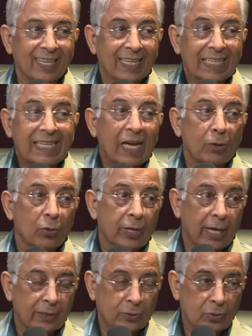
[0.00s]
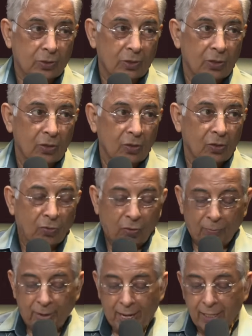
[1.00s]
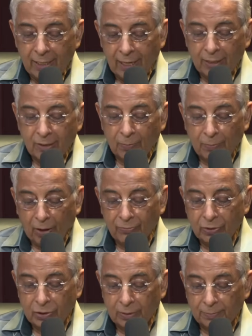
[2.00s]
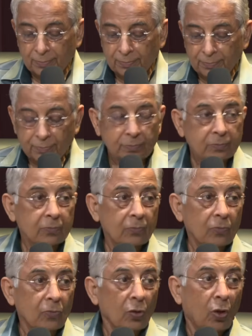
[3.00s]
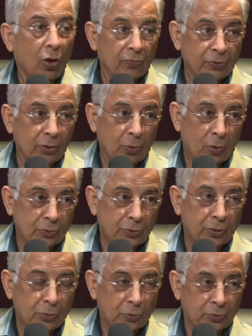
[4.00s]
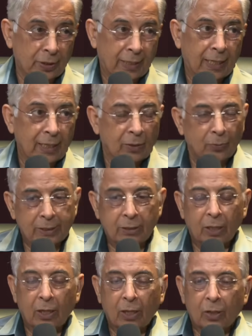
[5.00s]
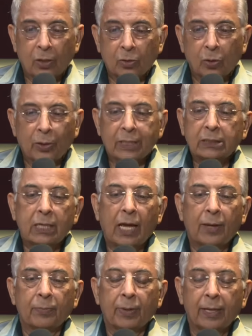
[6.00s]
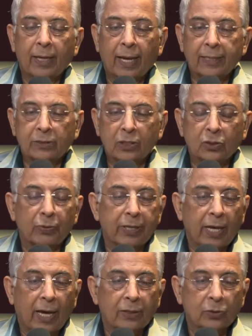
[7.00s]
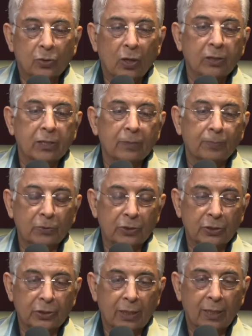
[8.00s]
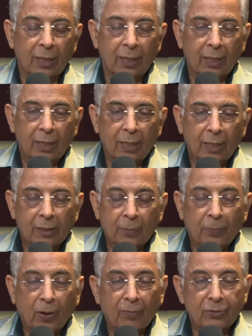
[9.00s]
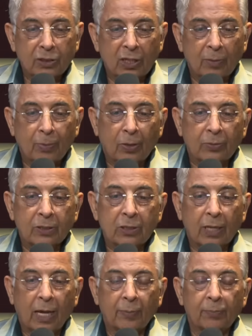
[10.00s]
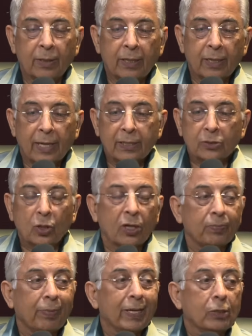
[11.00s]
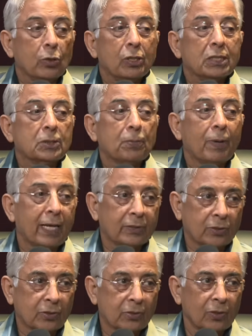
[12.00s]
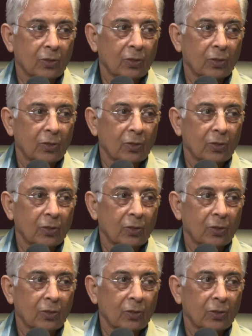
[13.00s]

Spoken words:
derogates from any other provision of the Constitution. In other words, though Islam has this very exalted position, the provision about Islam is not meant to displace